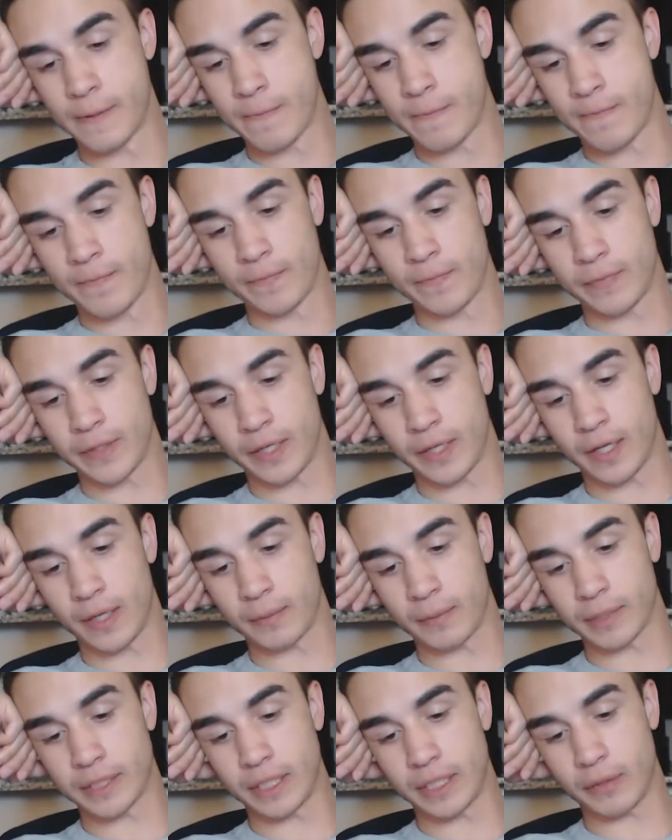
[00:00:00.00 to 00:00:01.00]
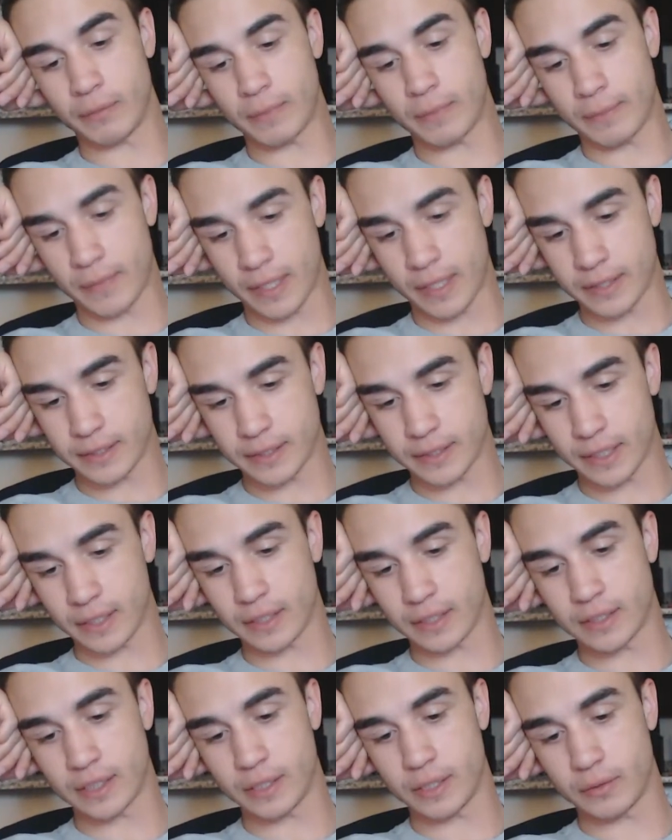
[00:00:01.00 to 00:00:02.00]
Continuing with my mindset,
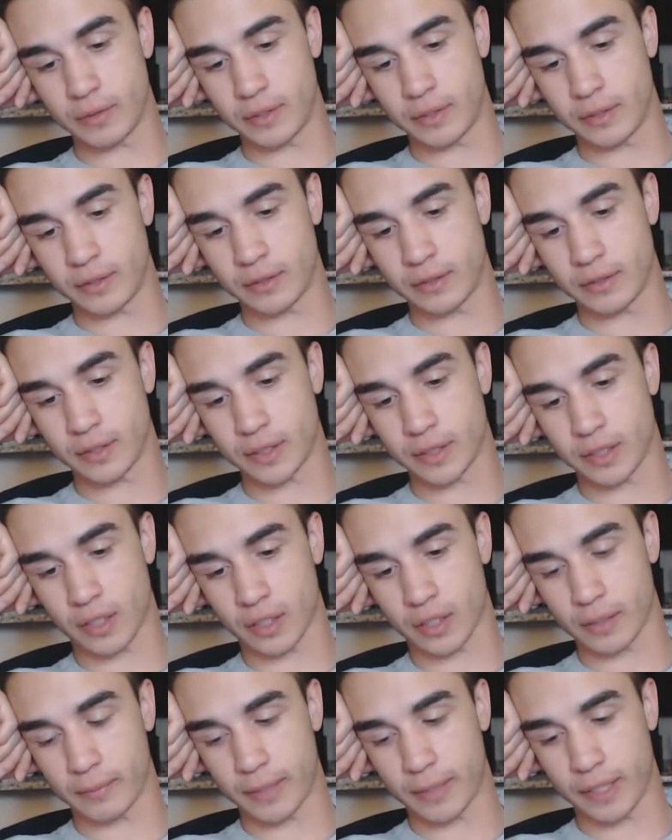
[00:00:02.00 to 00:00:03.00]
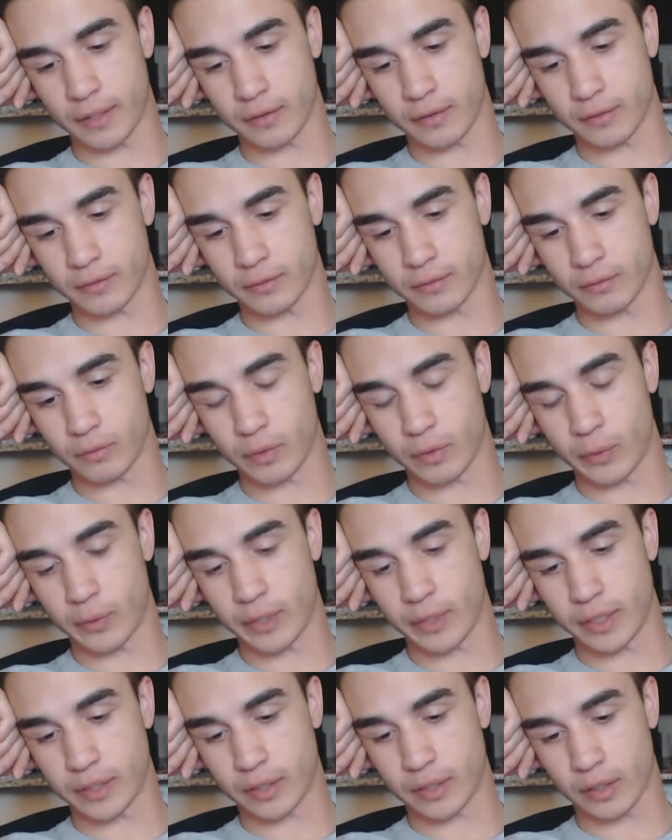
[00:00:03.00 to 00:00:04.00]
continuing to talk about what we need to
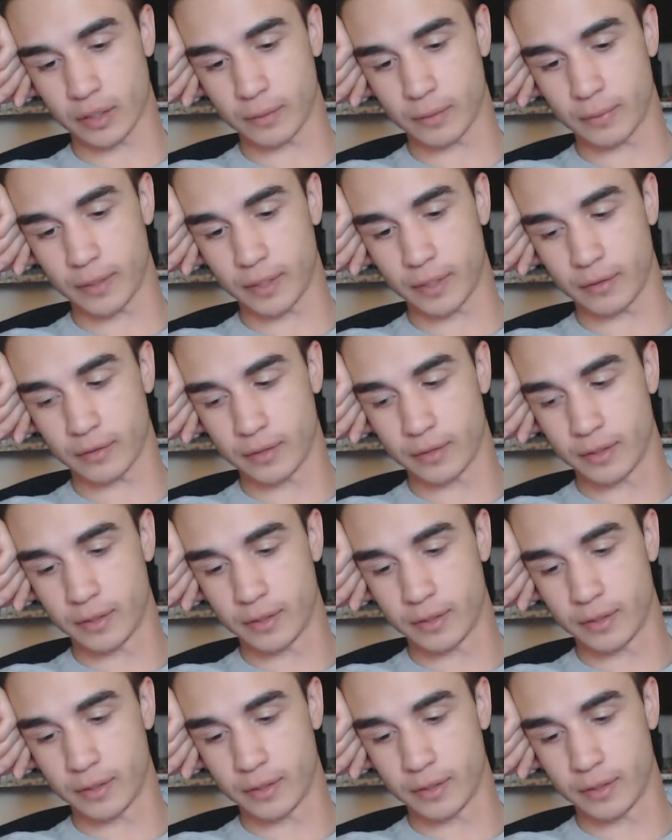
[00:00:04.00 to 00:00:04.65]
talk about.